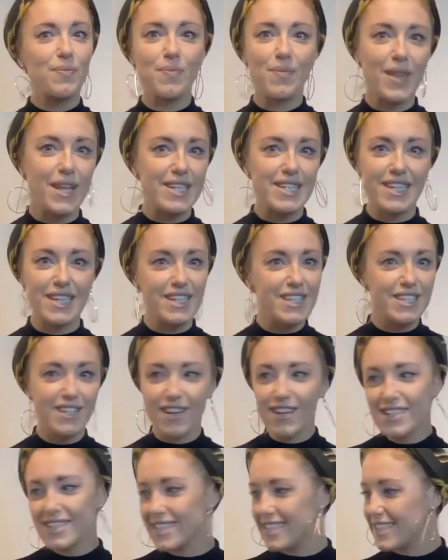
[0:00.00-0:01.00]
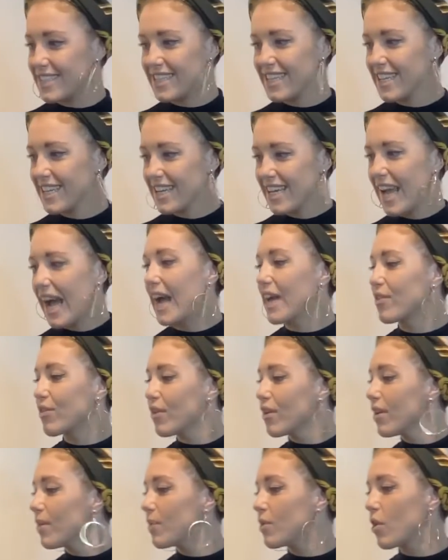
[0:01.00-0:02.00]
Let's get started. I
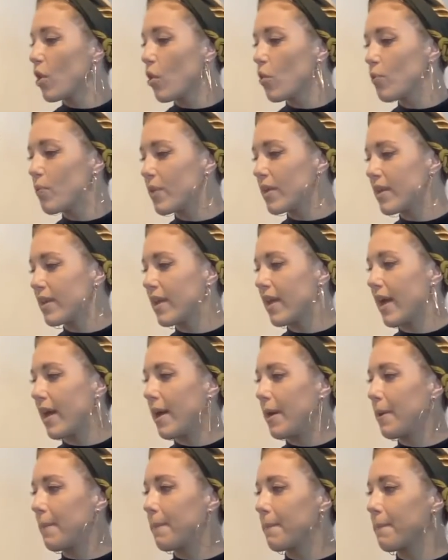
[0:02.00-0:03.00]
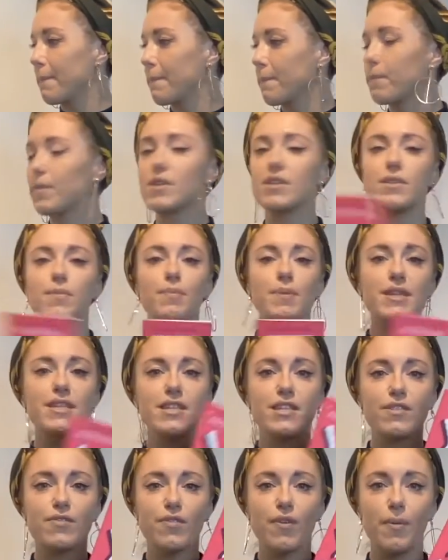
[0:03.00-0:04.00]
thought I would open with some
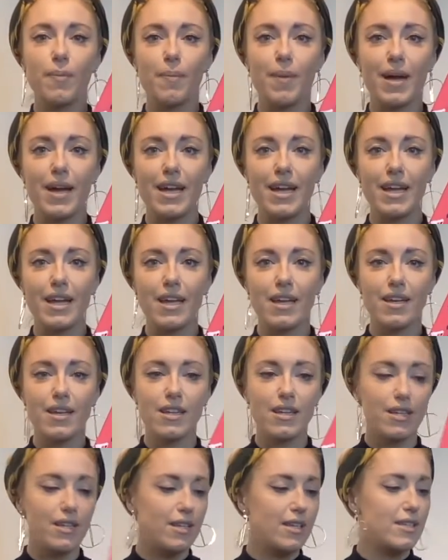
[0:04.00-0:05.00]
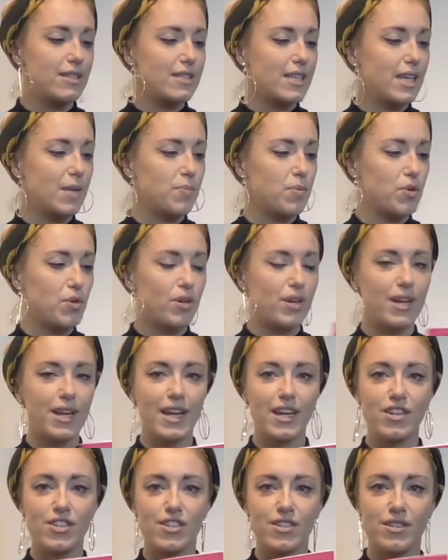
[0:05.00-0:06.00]
pieces from my debut
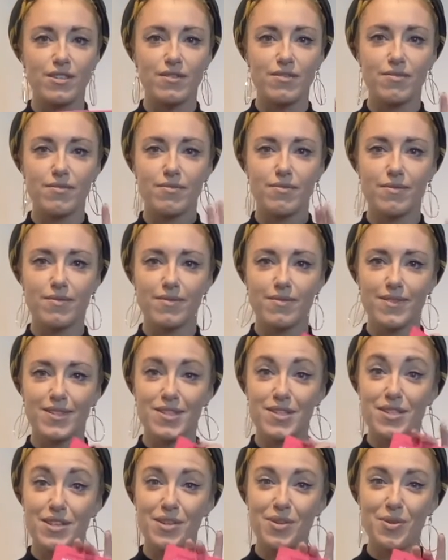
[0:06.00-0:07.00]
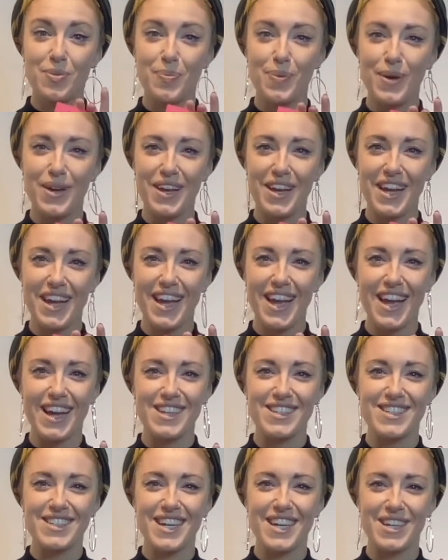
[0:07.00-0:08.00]
collection, this little book,
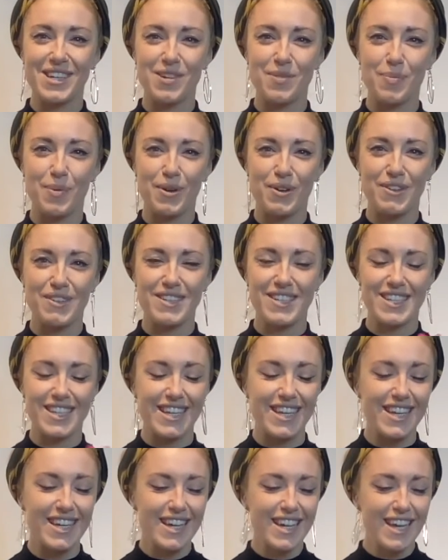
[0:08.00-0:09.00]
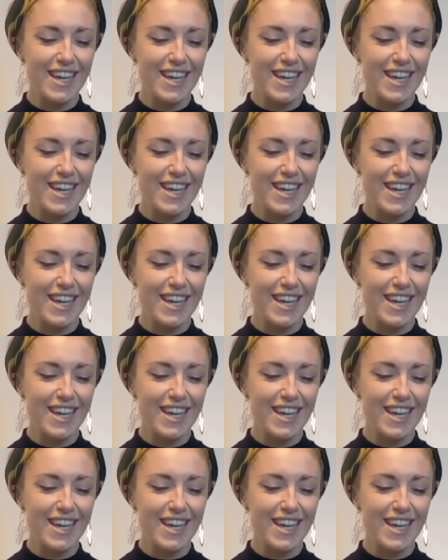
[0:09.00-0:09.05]
#Hypocrisy.